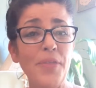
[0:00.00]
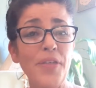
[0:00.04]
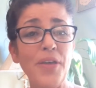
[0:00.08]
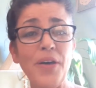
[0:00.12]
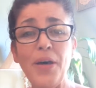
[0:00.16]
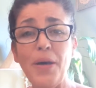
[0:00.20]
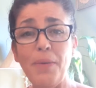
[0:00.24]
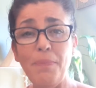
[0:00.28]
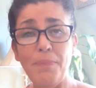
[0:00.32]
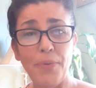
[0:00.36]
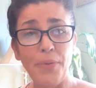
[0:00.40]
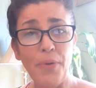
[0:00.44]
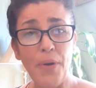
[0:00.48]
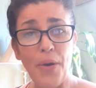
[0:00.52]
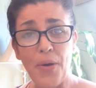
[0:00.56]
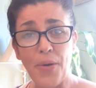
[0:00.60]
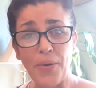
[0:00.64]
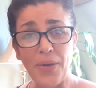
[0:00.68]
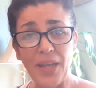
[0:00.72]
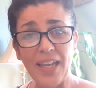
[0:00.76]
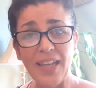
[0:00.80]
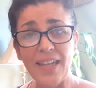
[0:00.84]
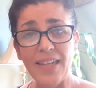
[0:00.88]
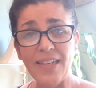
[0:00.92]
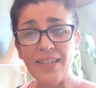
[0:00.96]
the
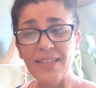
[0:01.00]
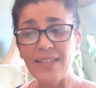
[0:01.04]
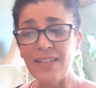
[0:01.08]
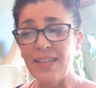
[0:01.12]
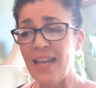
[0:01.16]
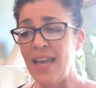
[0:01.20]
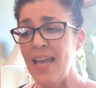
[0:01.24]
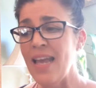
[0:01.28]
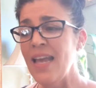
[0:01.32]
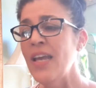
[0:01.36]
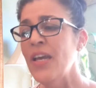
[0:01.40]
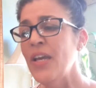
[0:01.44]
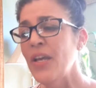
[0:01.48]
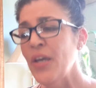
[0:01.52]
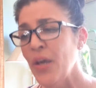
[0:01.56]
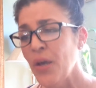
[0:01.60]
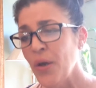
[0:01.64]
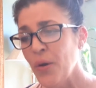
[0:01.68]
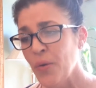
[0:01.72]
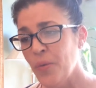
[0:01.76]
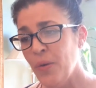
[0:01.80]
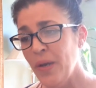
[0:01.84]
broken.